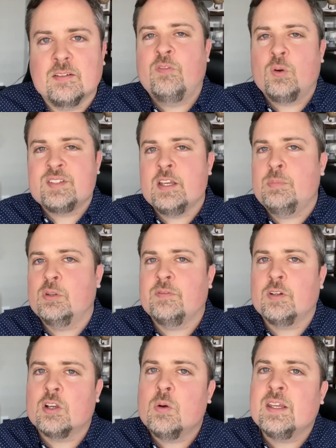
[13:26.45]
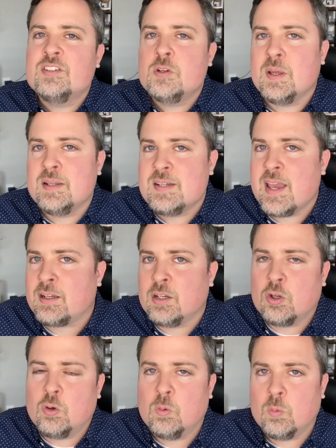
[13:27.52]
For example, if you're going into a
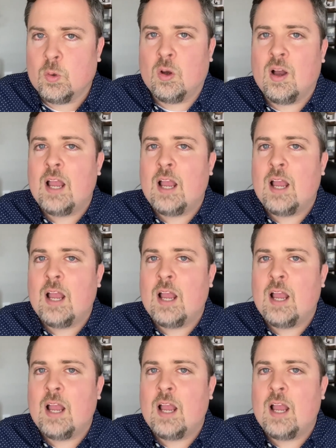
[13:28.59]
technical role,